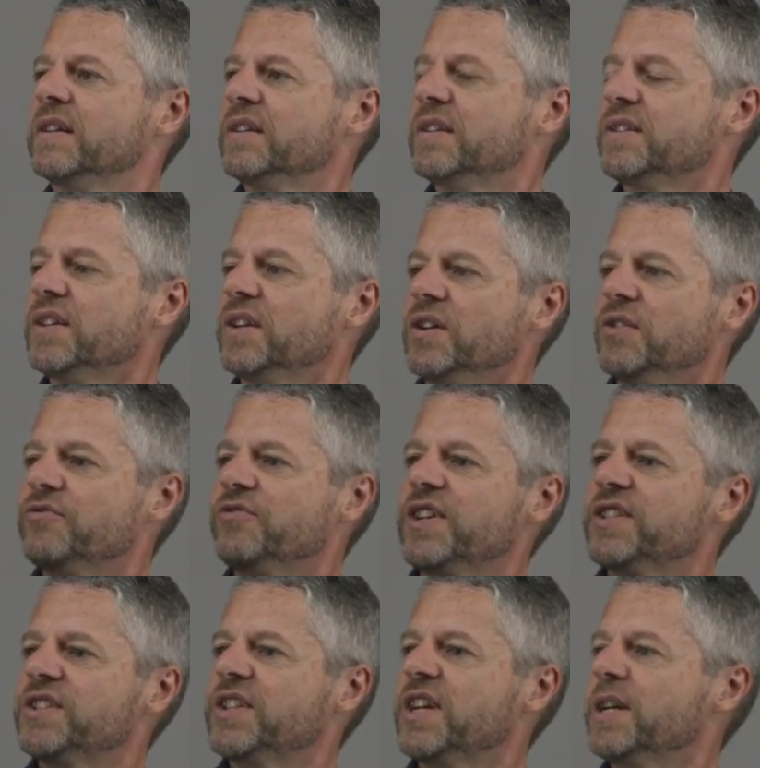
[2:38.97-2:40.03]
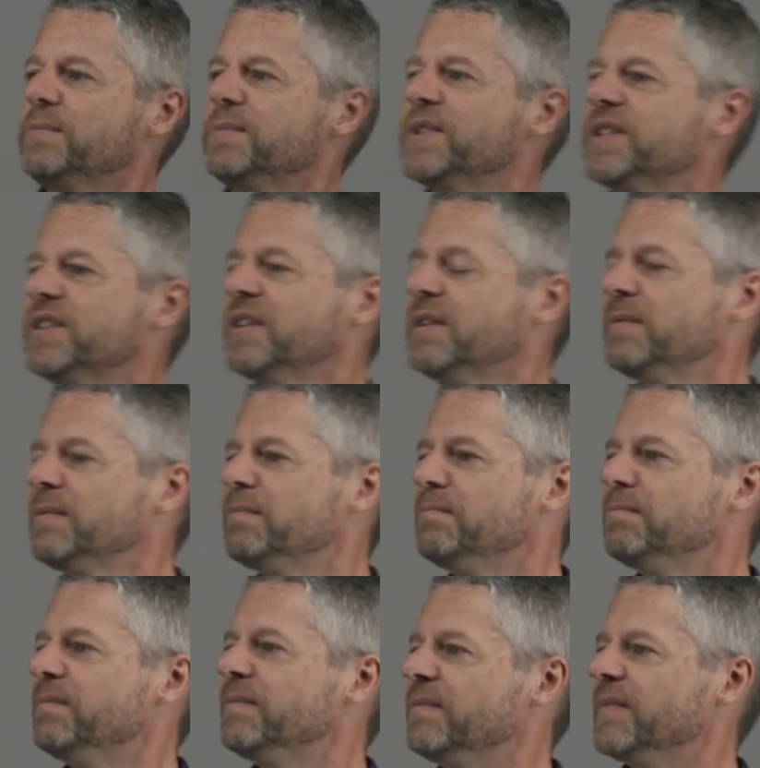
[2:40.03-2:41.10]
So first terms,
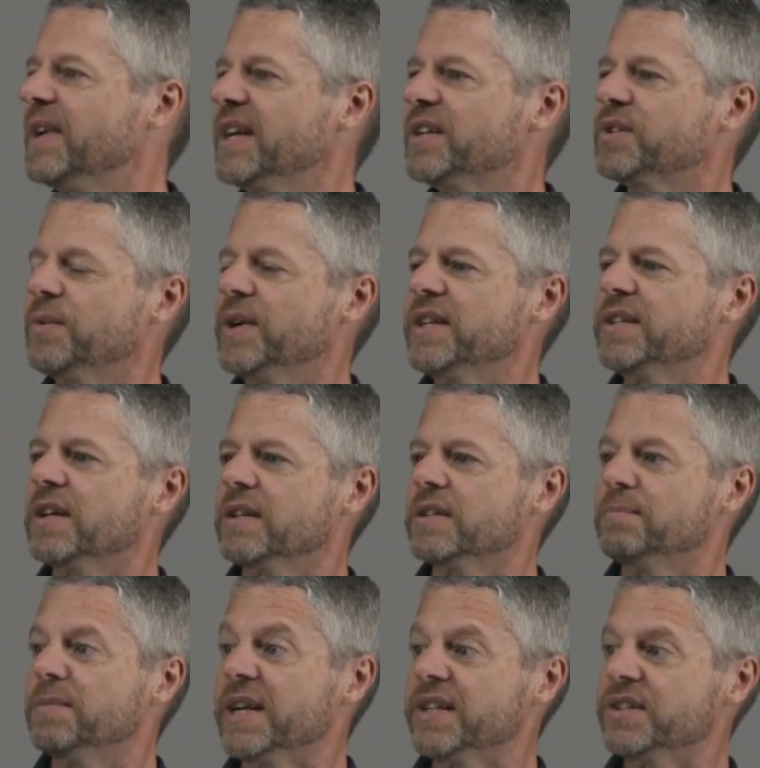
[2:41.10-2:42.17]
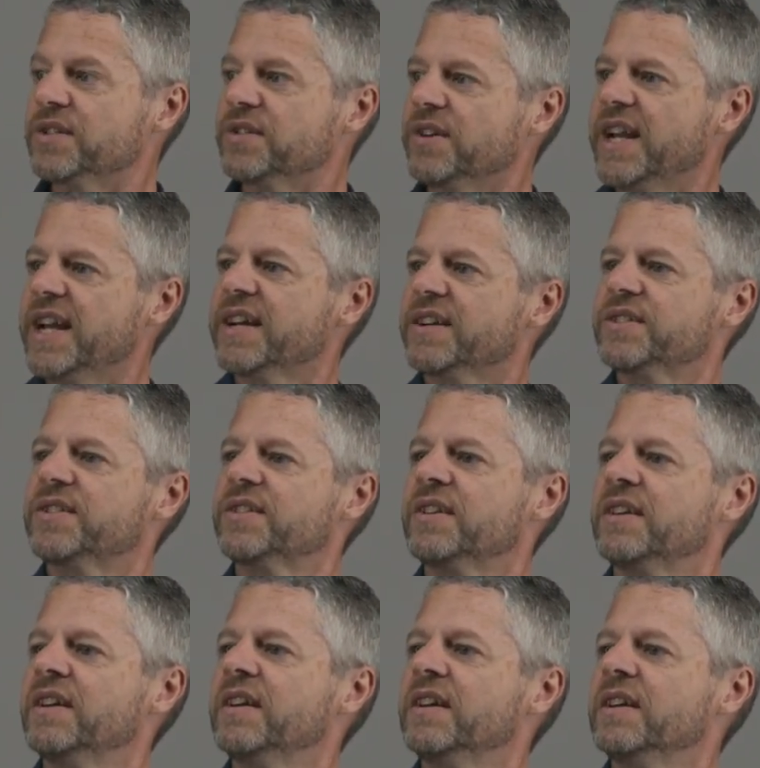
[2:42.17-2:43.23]
x squared times minus 3x,
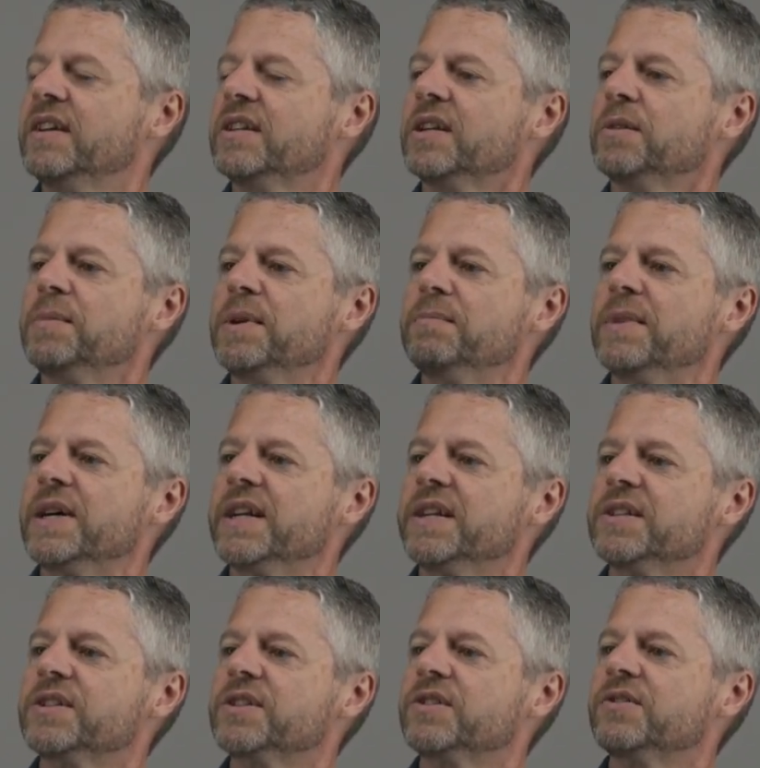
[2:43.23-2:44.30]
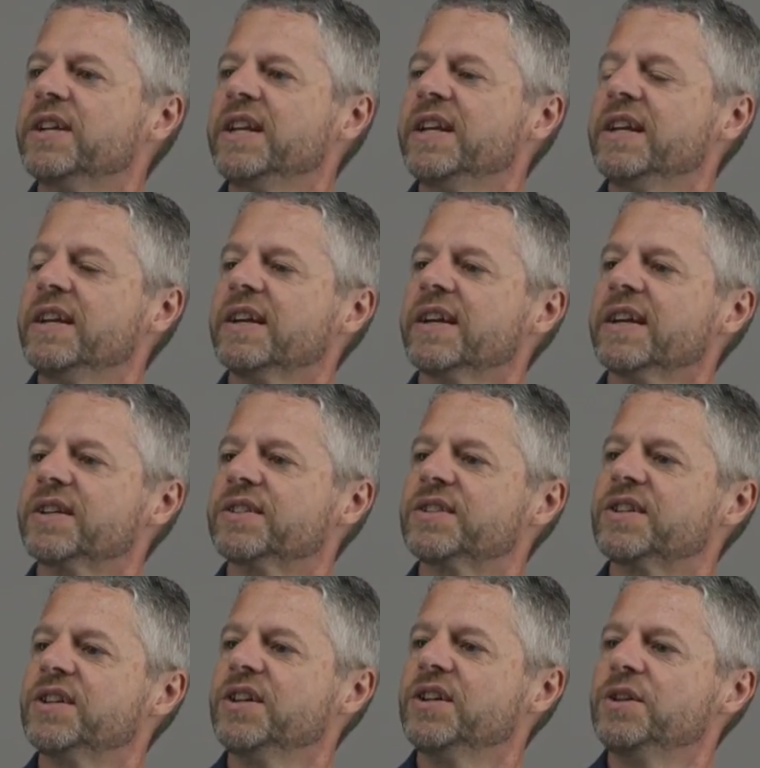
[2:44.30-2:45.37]
so that'd be minus 3x
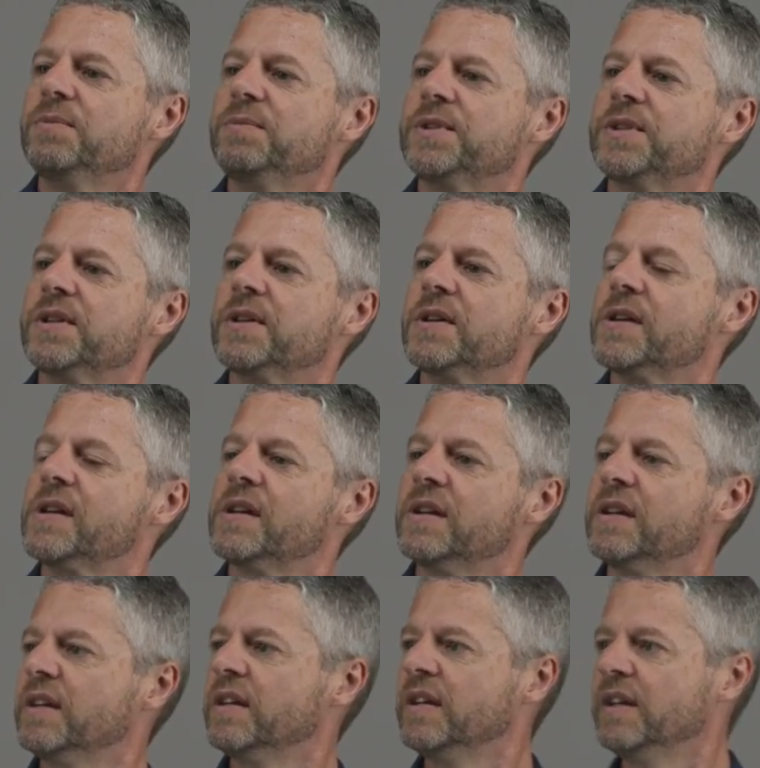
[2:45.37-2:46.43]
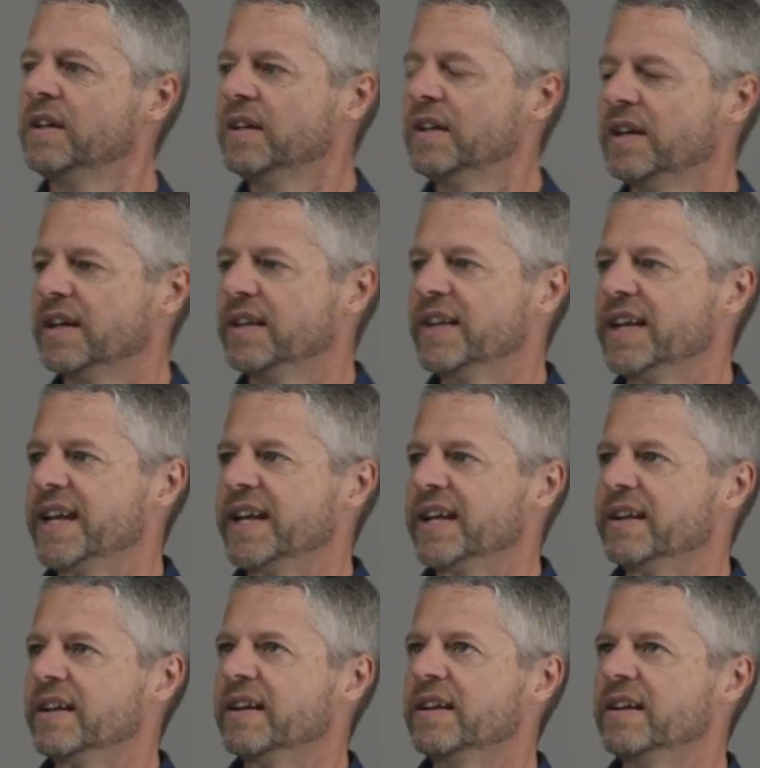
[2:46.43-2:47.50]
cubed. And
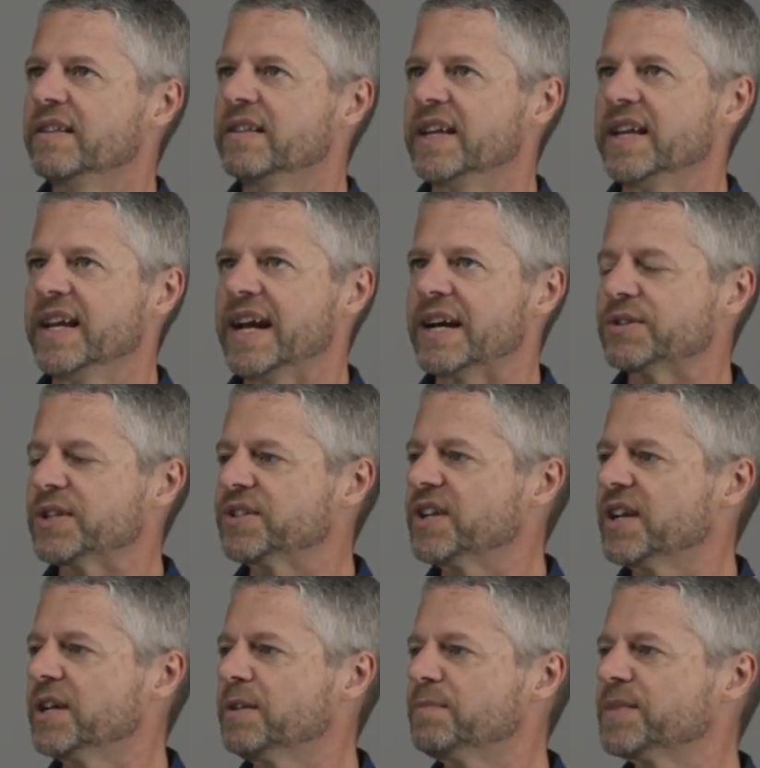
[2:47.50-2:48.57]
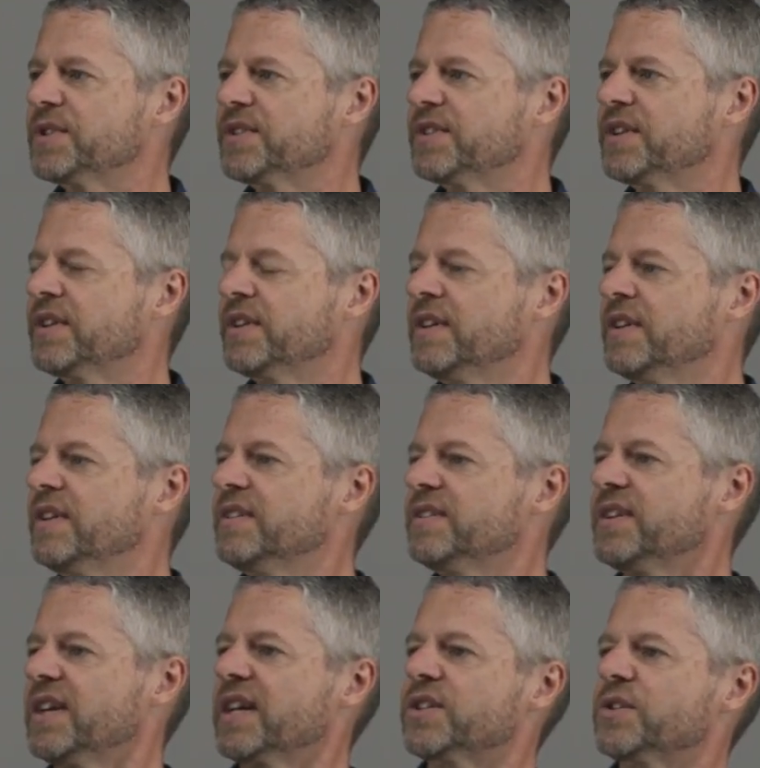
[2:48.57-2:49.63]
then the outer terms,
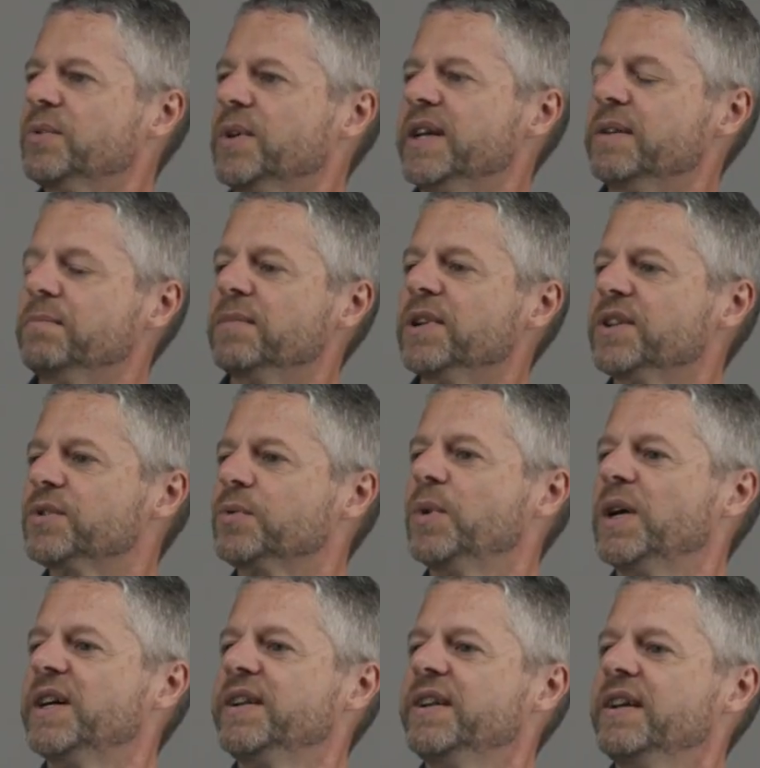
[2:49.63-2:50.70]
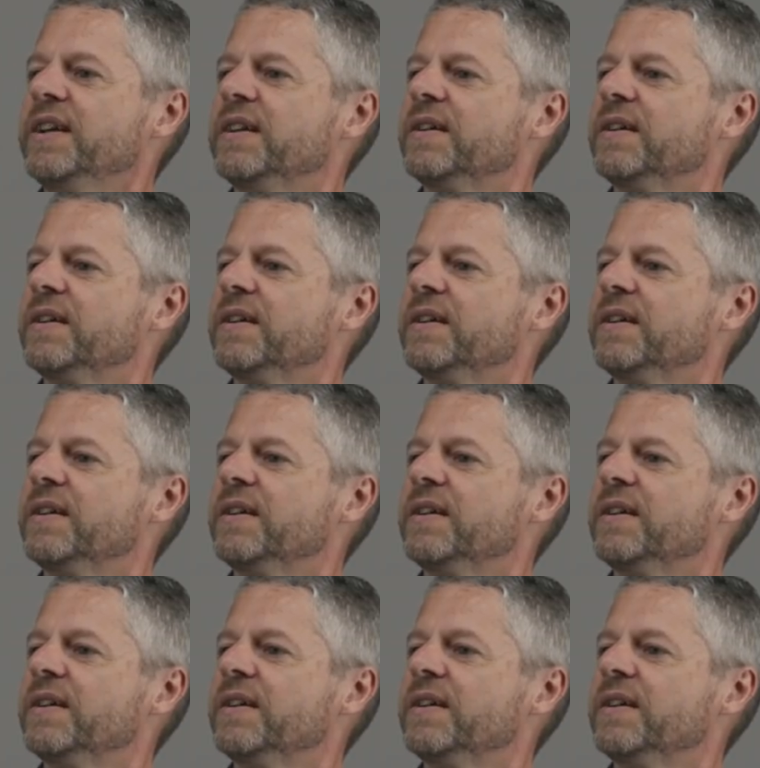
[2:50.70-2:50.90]
so x squared and plus 1.